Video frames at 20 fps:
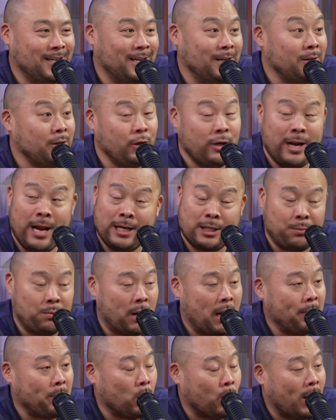You can actually
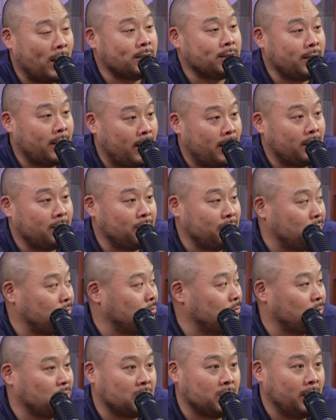probably watch that
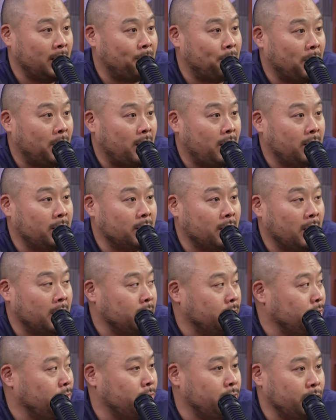clip on
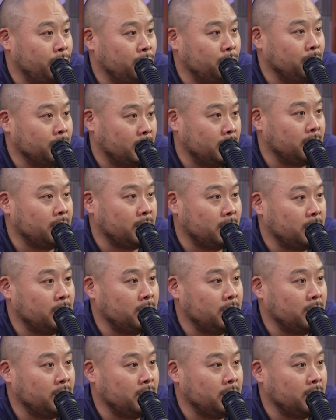YouTube. It's a good